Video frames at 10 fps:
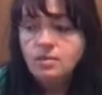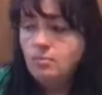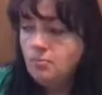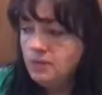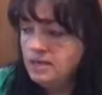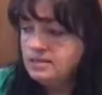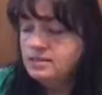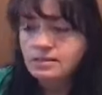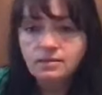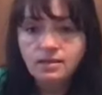
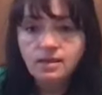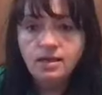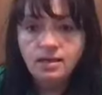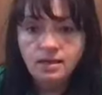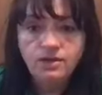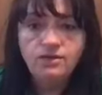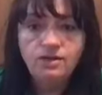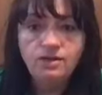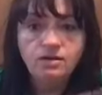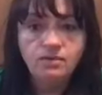Basically,
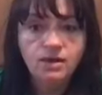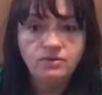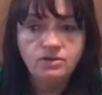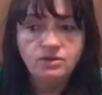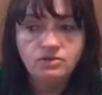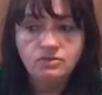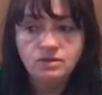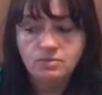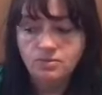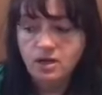anything around you
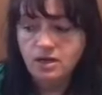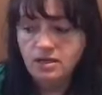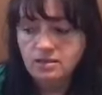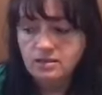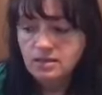is a product.